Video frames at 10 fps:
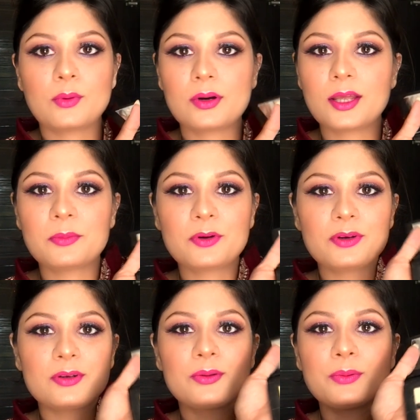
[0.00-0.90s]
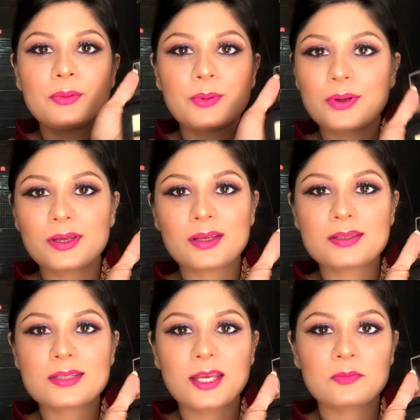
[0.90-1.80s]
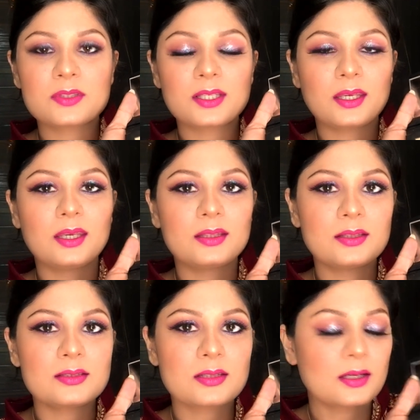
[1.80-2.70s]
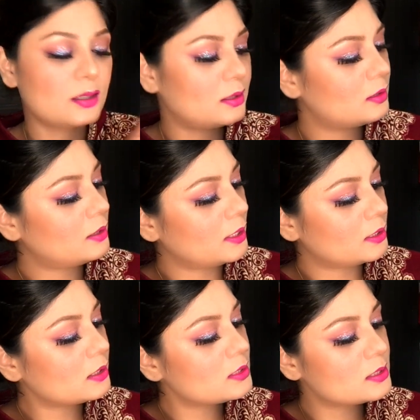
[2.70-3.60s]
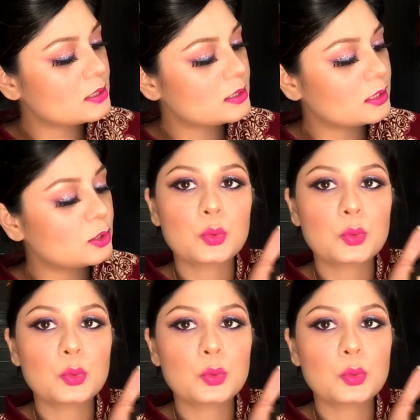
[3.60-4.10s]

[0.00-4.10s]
What I'm gonna do is I'm taking this color, that is the